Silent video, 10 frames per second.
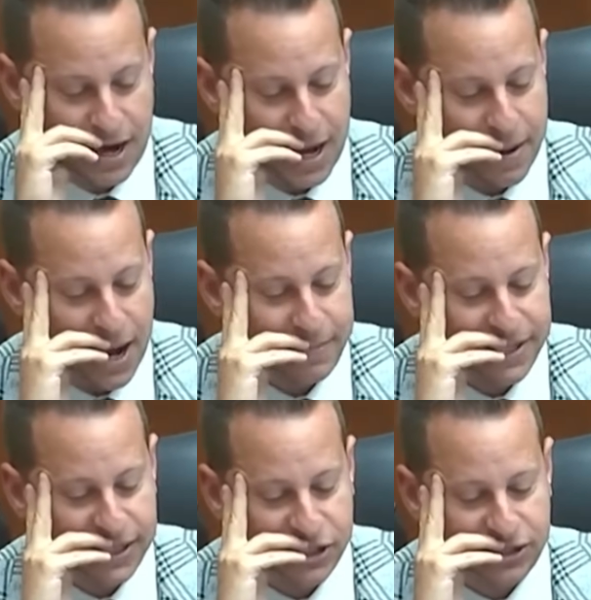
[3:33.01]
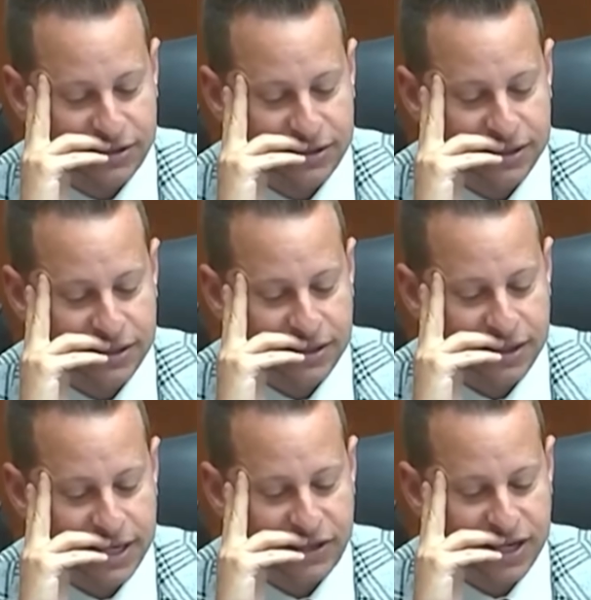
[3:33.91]
I mean,
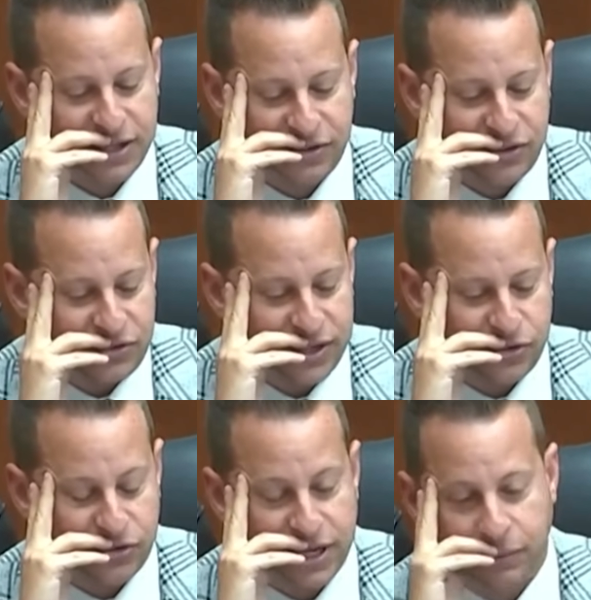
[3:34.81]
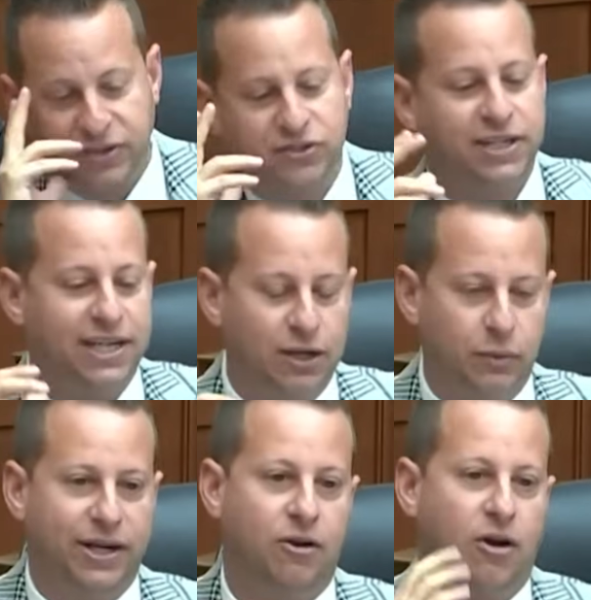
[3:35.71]
it's just interesting. We sit here,
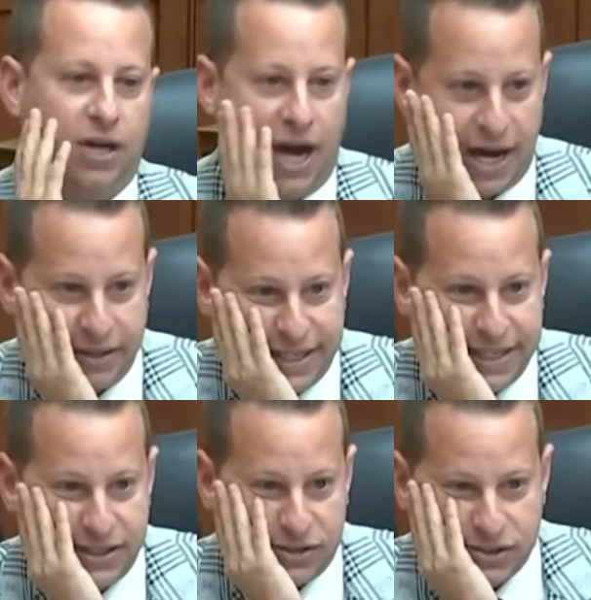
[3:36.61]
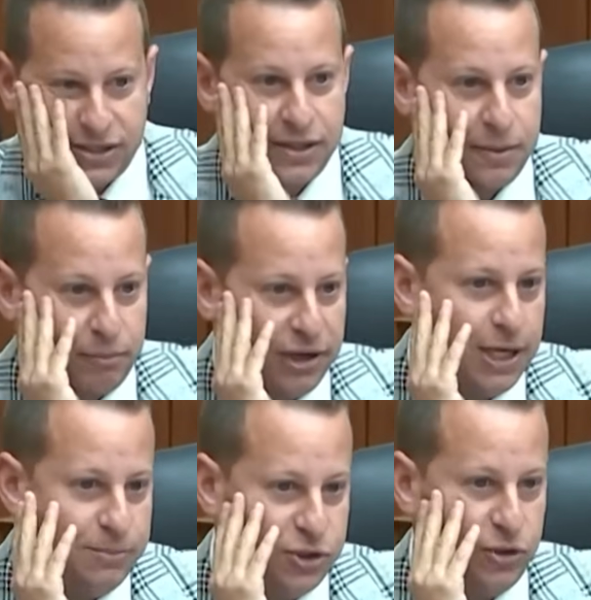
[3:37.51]
we hear our colleagues bring
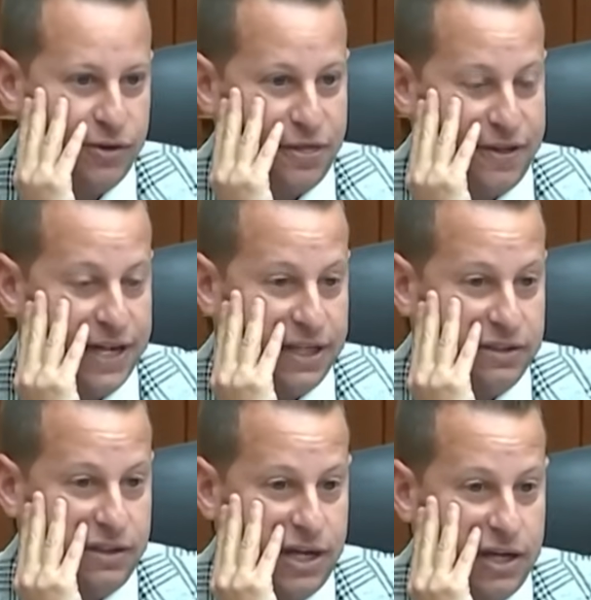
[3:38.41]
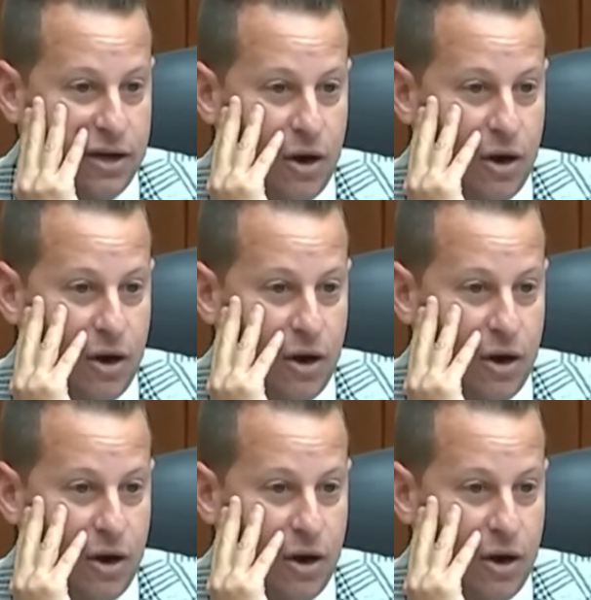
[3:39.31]
up certain things like,